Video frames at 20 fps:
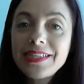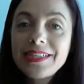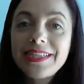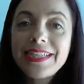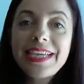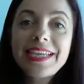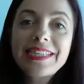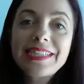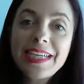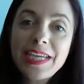
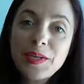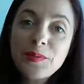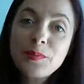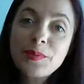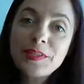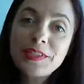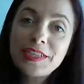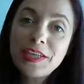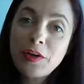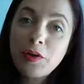to get
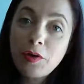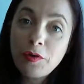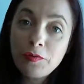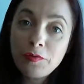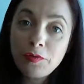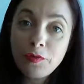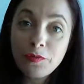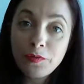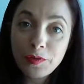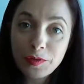10%
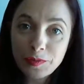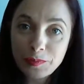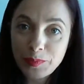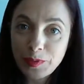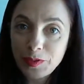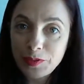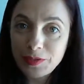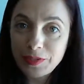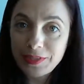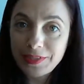off your
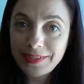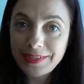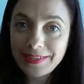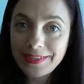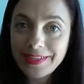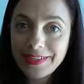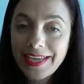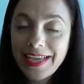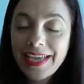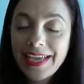first
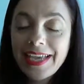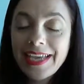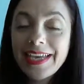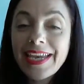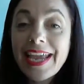purchase.